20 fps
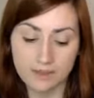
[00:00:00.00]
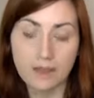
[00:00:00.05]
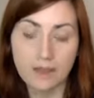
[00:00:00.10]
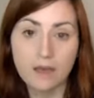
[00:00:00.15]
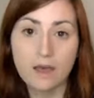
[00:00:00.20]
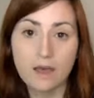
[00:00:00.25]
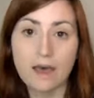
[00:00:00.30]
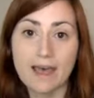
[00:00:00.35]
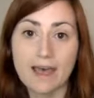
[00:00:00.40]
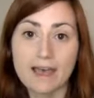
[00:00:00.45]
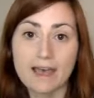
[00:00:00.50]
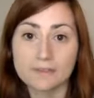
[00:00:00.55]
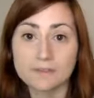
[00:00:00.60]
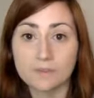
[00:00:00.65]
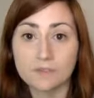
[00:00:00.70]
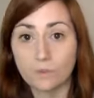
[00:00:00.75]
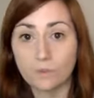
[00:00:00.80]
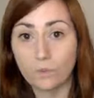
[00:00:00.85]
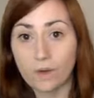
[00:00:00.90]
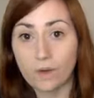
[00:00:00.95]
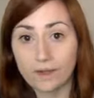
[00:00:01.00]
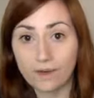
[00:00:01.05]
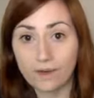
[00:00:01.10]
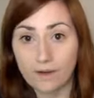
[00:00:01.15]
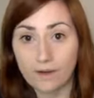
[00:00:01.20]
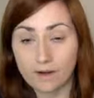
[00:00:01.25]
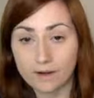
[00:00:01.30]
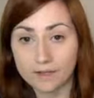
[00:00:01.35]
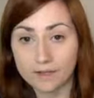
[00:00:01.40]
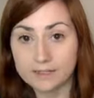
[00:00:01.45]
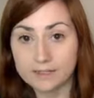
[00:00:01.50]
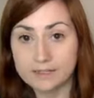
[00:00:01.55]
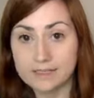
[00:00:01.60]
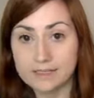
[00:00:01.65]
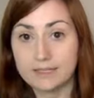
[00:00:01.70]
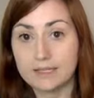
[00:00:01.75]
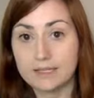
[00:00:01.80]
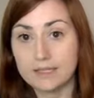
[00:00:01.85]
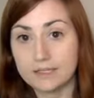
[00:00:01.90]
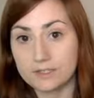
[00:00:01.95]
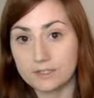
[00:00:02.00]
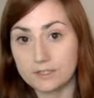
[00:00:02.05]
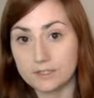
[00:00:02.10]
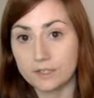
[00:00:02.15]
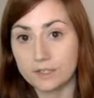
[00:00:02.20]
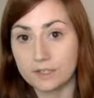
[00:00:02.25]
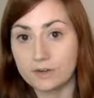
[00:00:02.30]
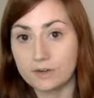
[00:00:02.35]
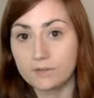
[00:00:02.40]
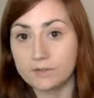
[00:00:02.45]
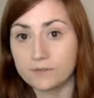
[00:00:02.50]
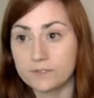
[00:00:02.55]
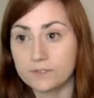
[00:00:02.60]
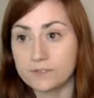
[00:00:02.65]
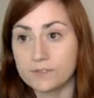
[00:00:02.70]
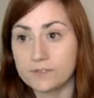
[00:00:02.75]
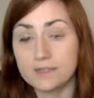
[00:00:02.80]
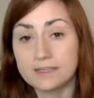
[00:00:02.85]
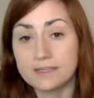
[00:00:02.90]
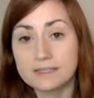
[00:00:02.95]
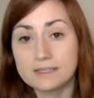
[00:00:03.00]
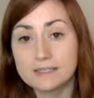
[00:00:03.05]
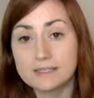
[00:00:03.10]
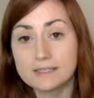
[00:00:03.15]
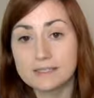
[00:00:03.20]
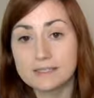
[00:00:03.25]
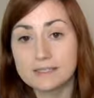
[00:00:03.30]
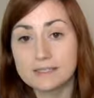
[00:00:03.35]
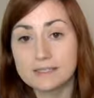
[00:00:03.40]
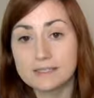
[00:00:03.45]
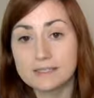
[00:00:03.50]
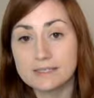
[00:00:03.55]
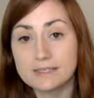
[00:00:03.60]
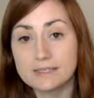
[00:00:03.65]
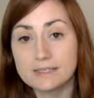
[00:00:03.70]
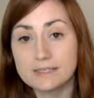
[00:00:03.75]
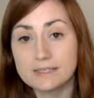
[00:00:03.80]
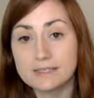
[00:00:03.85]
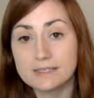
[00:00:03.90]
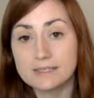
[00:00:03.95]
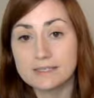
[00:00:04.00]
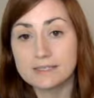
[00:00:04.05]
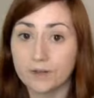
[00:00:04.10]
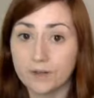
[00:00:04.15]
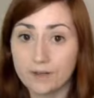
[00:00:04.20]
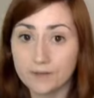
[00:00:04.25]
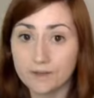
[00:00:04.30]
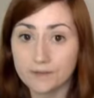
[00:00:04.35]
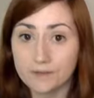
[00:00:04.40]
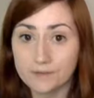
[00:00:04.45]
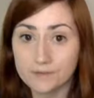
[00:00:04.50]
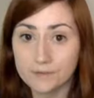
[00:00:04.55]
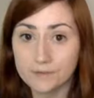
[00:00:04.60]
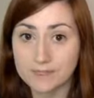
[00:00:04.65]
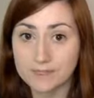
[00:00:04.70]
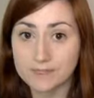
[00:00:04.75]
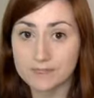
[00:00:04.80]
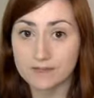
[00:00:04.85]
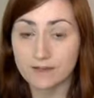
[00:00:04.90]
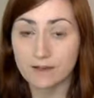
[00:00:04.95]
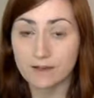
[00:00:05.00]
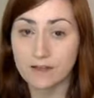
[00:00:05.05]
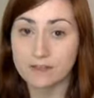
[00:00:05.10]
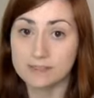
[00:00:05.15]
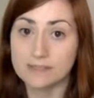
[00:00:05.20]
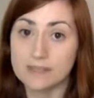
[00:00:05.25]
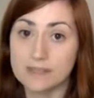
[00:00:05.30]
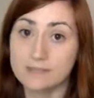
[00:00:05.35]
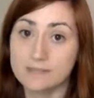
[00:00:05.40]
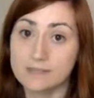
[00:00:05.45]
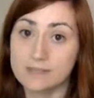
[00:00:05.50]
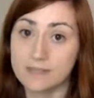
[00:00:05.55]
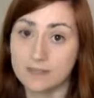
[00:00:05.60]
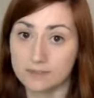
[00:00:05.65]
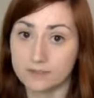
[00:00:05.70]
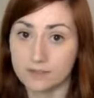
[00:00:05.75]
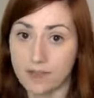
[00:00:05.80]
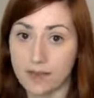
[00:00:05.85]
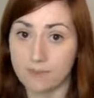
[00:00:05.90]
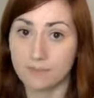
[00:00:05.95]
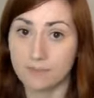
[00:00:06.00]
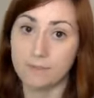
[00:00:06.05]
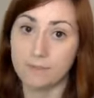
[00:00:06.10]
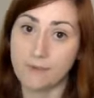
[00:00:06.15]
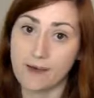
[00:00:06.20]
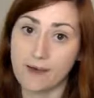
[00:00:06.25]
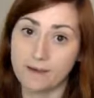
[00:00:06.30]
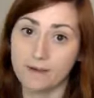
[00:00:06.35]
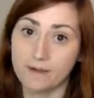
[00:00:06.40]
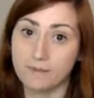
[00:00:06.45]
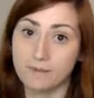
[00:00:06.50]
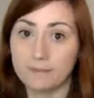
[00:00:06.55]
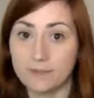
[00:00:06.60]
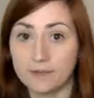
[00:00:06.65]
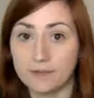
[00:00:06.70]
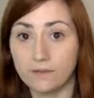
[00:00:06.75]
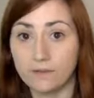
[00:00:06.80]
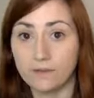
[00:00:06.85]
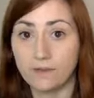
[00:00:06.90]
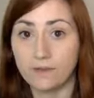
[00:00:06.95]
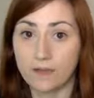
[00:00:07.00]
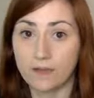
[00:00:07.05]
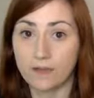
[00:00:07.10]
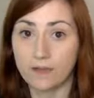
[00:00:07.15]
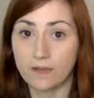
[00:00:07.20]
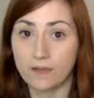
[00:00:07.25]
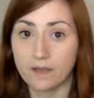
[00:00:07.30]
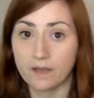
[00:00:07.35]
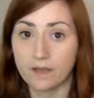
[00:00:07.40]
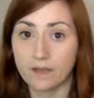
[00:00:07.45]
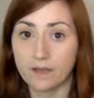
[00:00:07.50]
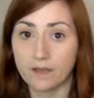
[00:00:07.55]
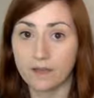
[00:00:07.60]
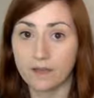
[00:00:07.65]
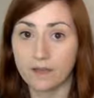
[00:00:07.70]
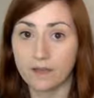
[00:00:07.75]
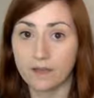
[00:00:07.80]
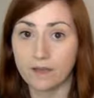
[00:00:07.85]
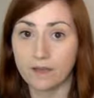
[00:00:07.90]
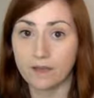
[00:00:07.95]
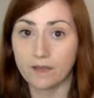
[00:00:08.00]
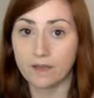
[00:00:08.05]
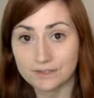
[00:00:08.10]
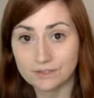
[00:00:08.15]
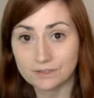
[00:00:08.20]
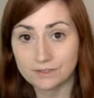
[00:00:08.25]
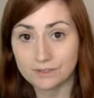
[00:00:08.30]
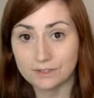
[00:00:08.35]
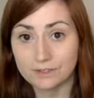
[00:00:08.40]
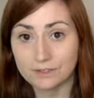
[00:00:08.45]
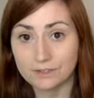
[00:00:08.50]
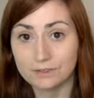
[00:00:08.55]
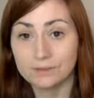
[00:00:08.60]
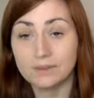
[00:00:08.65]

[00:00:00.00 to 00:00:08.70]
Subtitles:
as to what cards they need to turn over. So this is a great way to work on those basic concepts like top, bottom, middle, under, next to,